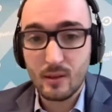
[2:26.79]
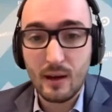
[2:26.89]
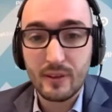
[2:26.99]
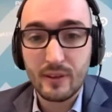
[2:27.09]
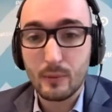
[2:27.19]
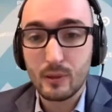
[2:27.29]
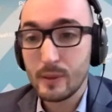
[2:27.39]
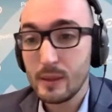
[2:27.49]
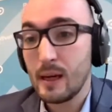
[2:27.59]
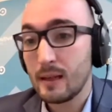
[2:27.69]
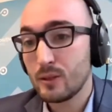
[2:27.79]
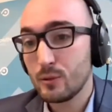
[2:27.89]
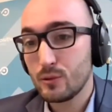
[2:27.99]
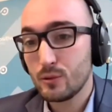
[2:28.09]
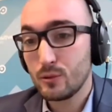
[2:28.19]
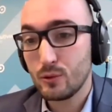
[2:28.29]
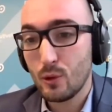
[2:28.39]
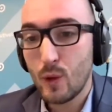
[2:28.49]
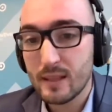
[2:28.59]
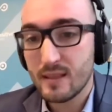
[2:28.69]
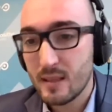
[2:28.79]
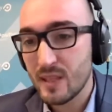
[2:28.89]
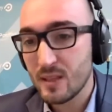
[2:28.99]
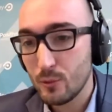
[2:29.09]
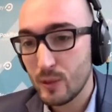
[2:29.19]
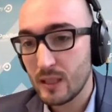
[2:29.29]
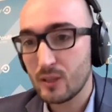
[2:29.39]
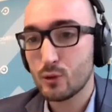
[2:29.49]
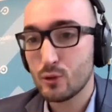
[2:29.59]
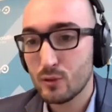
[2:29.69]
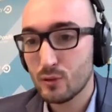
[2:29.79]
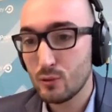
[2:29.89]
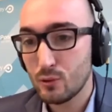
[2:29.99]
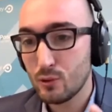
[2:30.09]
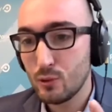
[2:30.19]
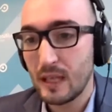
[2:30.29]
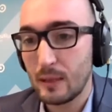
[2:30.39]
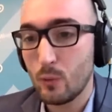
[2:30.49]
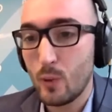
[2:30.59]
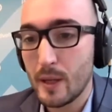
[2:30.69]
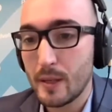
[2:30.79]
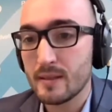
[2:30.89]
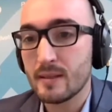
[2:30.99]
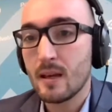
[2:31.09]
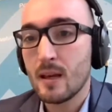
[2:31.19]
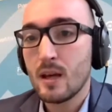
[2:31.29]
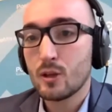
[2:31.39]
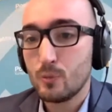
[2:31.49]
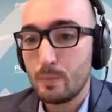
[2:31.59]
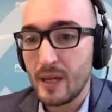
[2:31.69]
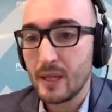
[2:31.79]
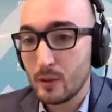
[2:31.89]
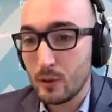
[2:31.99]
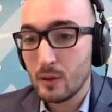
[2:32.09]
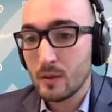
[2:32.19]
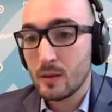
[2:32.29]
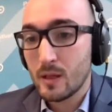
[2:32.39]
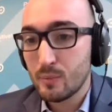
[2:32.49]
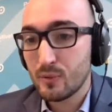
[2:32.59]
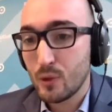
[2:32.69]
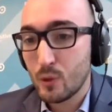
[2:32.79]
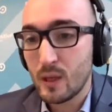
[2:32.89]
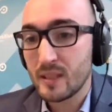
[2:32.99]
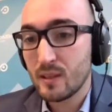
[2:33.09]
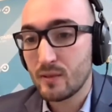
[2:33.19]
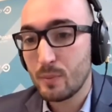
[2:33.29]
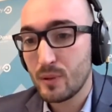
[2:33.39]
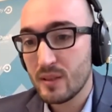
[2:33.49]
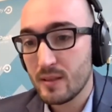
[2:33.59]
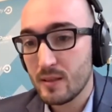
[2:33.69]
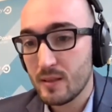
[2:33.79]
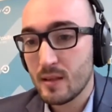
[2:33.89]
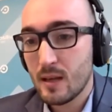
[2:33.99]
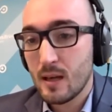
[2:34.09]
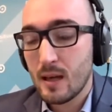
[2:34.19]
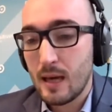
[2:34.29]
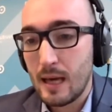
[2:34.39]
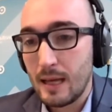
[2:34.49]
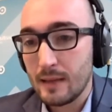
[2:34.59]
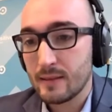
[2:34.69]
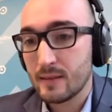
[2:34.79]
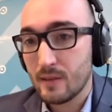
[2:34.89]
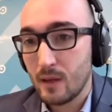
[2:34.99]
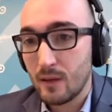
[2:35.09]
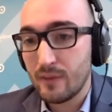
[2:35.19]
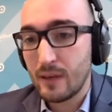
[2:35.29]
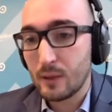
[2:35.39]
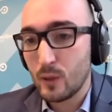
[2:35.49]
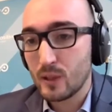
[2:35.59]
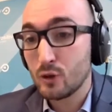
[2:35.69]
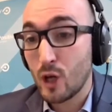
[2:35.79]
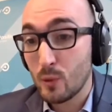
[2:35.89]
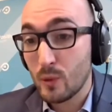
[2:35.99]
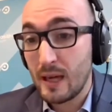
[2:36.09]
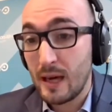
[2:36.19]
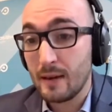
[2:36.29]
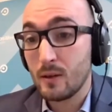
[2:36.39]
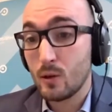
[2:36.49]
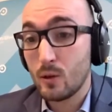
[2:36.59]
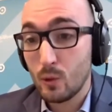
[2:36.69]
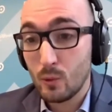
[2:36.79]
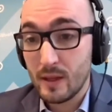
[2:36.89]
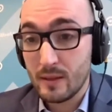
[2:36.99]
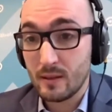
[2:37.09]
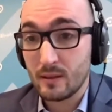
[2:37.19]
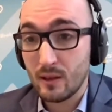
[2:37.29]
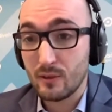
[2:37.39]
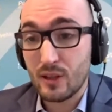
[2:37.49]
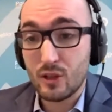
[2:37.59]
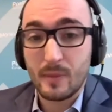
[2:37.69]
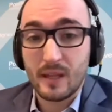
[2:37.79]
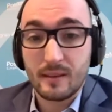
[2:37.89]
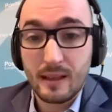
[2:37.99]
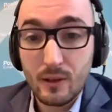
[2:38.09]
So I think I would really like to know what the ECB is doing to look at ways to better improve the quality of the policies and find a way to not rely always on financial markets.